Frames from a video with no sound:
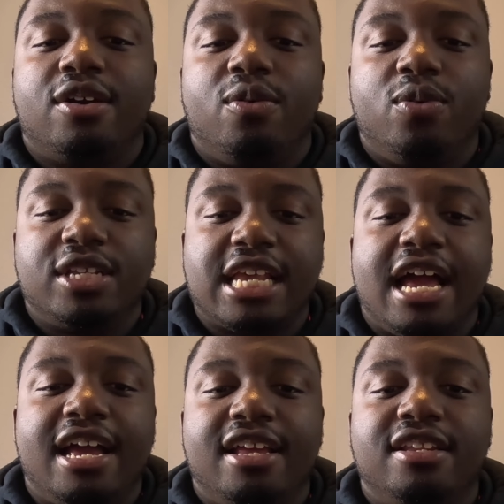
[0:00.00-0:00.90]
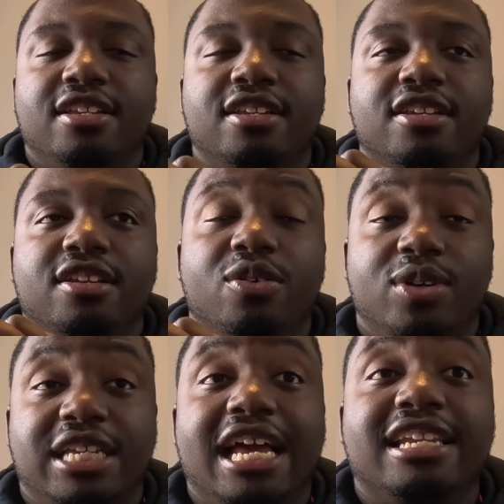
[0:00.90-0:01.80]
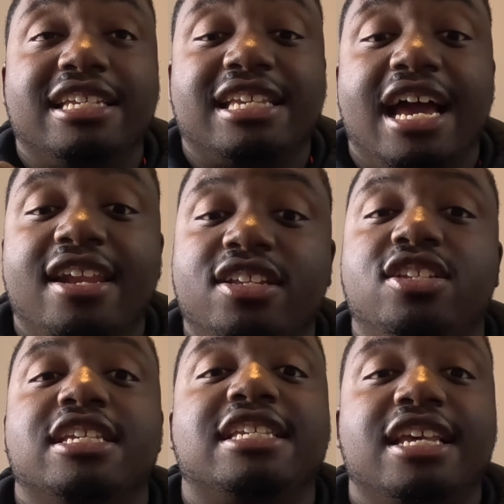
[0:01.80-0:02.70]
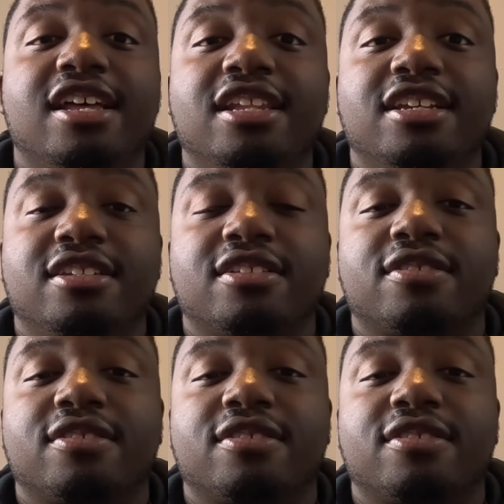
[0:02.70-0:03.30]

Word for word: once I once I decided to sell it,